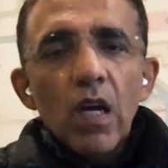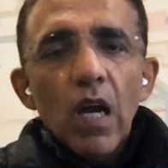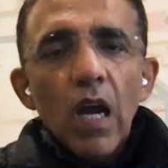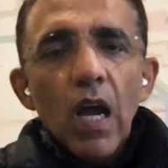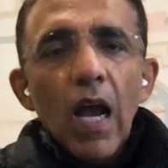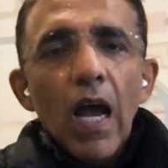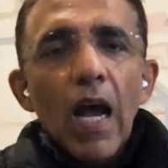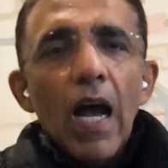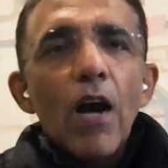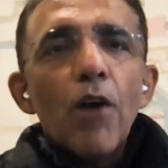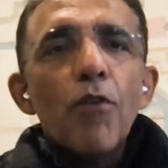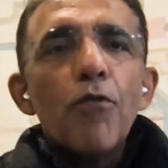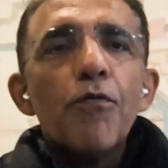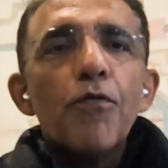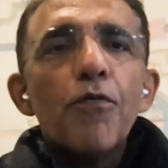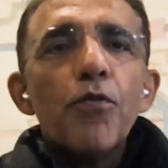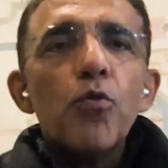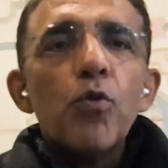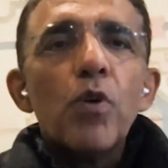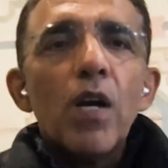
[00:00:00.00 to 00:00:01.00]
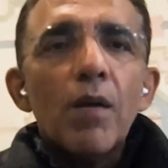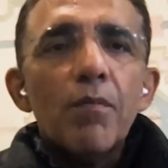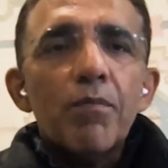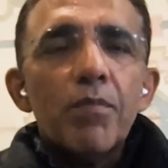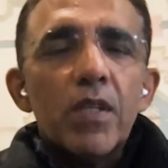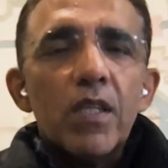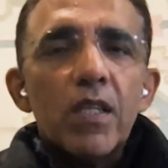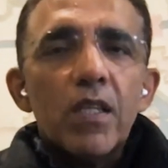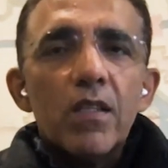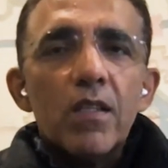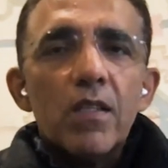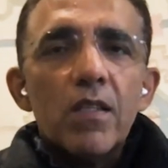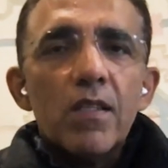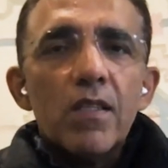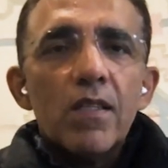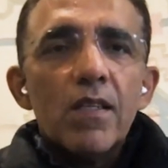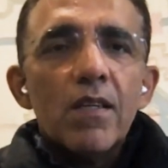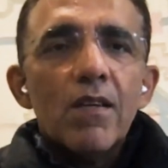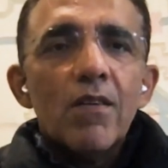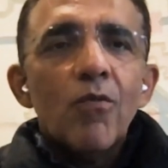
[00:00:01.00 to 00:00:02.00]
how few companies
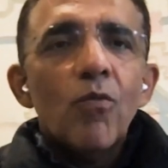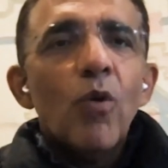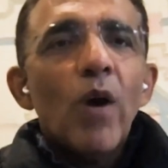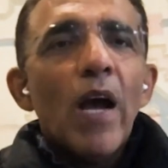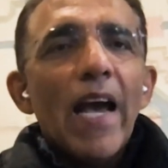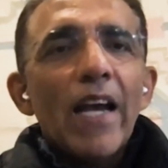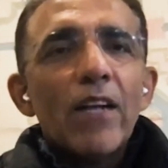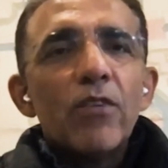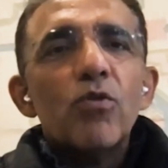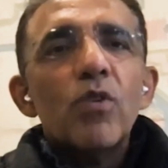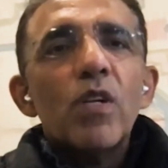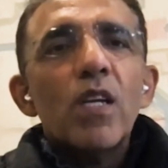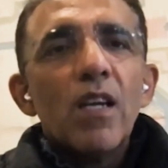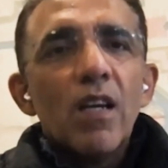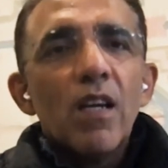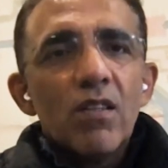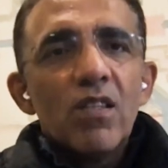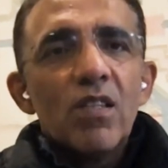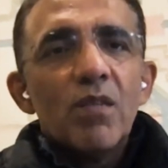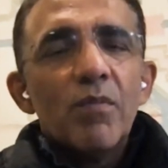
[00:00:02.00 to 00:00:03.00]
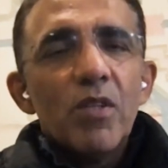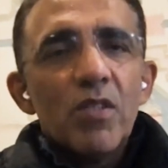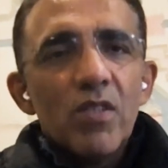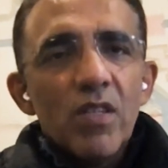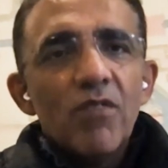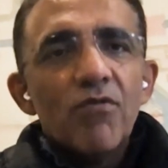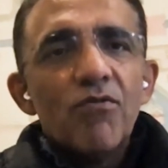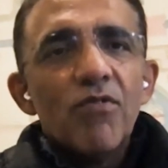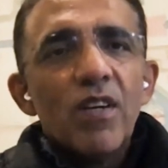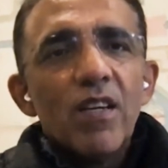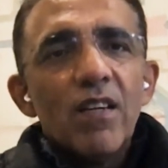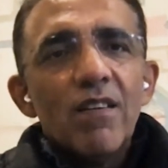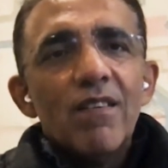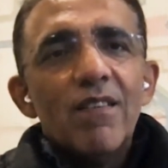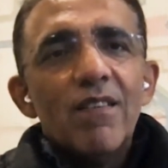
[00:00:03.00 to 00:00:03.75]
were actually customer centric.